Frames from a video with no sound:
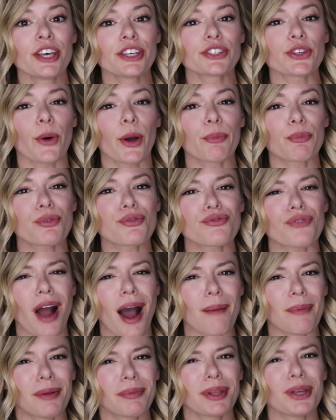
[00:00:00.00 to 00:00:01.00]
so I
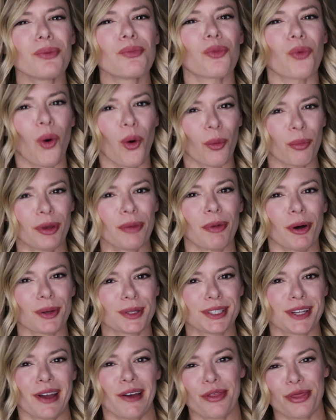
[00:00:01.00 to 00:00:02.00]
probably won't be
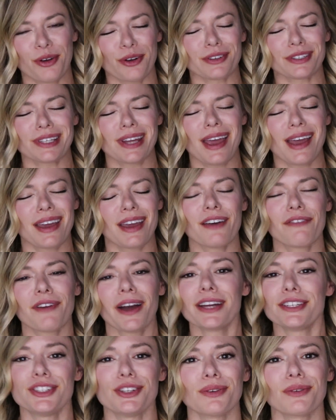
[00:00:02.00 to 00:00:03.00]
posting on Thursday. If
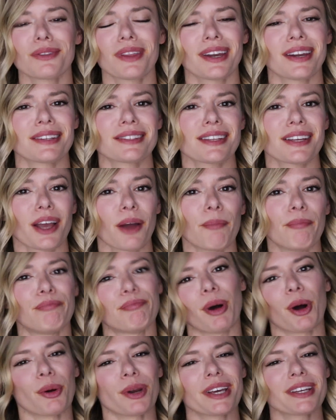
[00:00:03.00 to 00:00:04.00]
I do, then it's like a
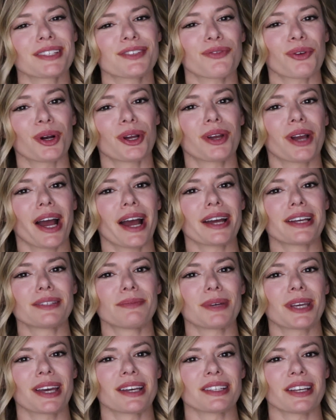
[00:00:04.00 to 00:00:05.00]
bonus for you guys
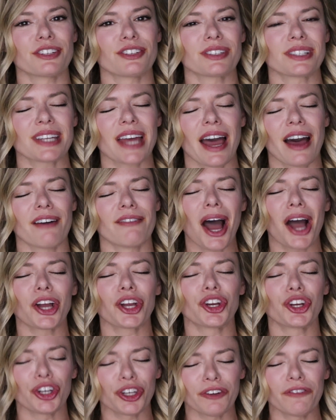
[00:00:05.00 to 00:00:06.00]
because I just have a
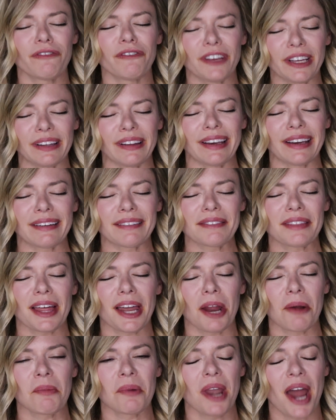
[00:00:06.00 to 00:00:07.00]
good feeling
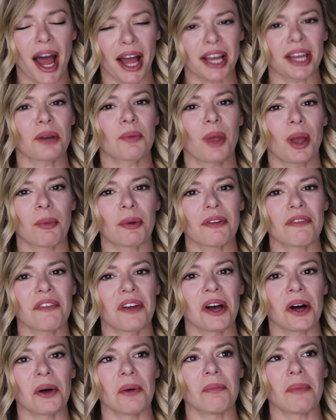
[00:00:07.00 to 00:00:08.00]
that I'm not going to be able to
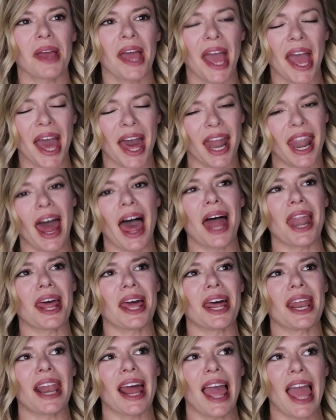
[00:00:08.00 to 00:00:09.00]
film and
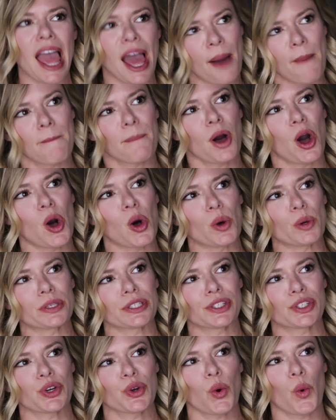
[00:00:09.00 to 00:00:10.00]
edit and
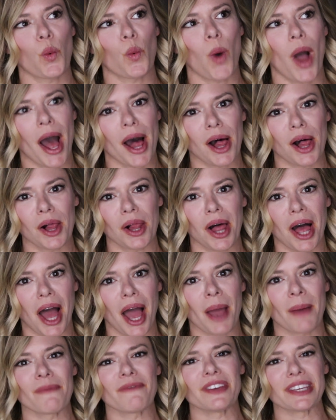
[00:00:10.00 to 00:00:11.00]
post while
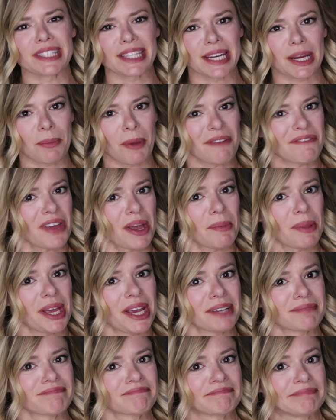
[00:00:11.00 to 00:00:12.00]
I'm visiting my
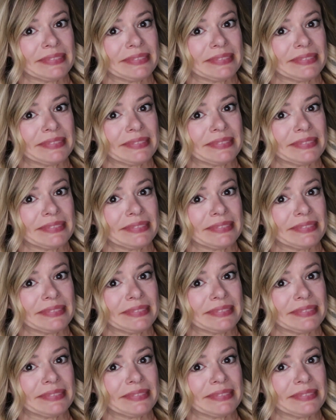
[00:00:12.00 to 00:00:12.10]
family.